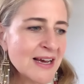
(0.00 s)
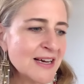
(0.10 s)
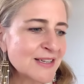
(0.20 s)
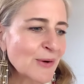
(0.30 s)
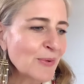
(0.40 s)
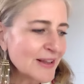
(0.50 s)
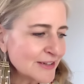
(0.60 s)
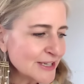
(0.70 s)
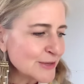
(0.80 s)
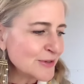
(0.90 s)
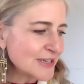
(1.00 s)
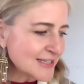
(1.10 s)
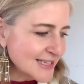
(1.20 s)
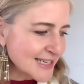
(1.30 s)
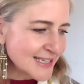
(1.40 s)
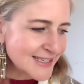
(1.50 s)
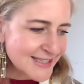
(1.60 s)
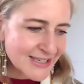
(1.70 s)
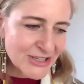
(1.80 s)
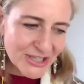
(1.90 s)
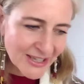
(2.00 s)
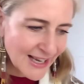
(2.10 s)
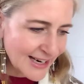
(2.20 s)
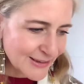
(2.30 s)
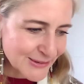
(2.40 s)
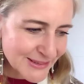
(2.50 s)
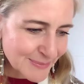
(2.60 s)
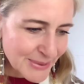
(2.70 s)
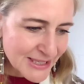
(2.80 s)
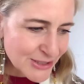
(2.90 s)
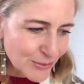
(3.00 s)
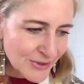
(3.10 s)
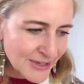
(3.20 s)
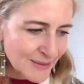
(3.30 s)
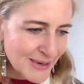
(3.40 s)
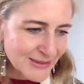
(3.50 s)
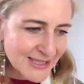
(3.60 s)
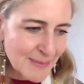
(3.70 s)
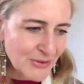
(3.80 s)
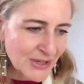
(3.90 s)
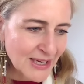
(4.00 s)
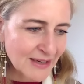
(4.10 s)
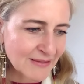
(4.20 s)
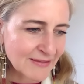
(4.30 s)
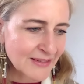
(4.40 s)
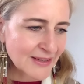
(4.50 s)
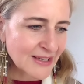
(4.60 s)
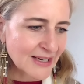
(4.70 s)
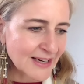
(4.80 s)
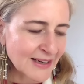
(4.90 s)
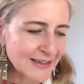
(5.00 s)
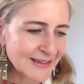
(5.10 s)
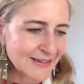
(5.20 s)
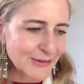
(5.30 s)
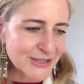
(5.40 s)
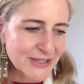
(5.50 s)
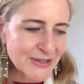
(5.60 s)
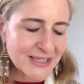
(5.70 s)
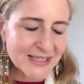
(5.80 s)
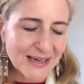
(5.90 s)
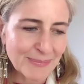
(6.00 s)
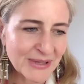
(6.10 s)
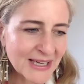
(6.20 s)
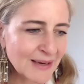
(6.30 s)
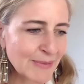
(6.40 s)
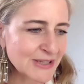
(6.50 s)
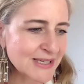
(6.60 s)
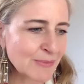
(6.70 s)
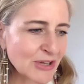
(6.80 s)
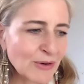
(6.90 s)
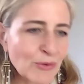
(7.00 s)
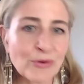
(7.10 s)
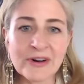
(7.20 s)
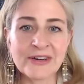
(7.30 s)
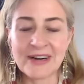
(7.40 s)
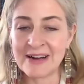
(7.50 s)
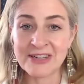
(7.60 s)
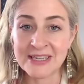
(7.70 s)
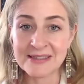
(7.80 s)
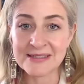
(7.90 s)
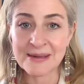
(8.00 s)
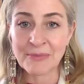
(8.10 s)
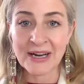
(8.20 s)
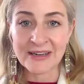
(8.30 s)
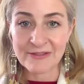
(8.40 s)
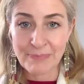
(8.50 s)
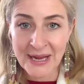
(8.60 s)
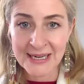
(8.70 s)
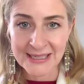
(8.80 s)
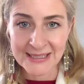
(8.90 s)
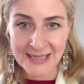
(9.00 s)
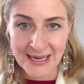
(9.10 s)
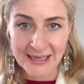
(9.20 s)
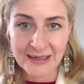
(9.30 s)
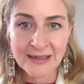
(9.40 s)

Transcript: So whether you just need to chill out because you're worried about something, or you need to stop thinking about something, or you're having some kind of panic attack,